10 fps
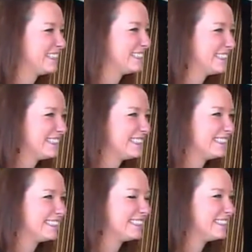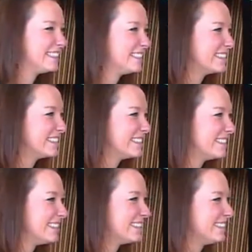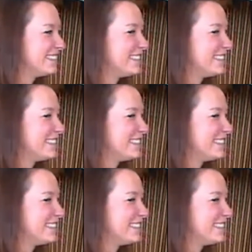(silent)